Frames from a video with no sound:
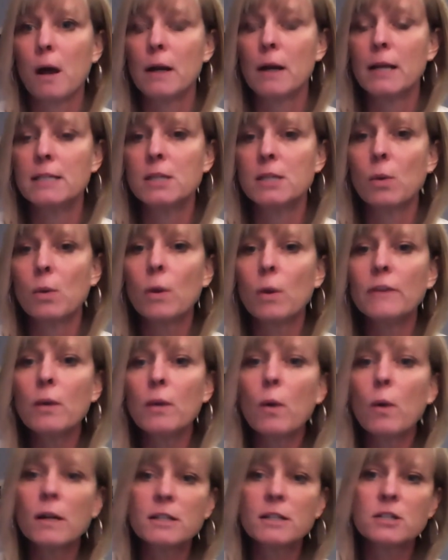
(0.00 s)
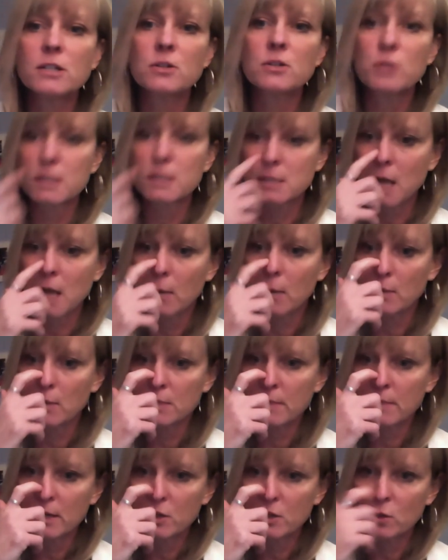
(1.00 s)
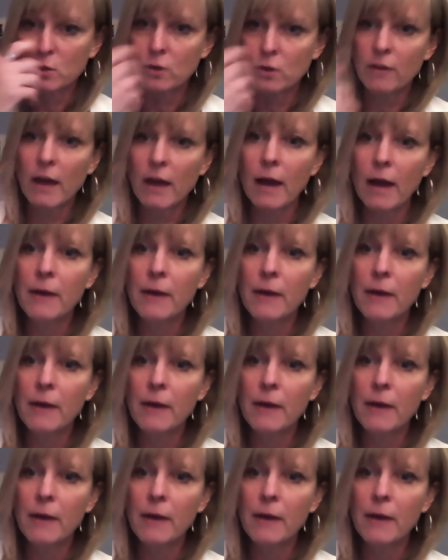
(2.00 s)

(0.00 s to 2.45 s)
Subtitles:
And so what they wanted to do this time was make sure that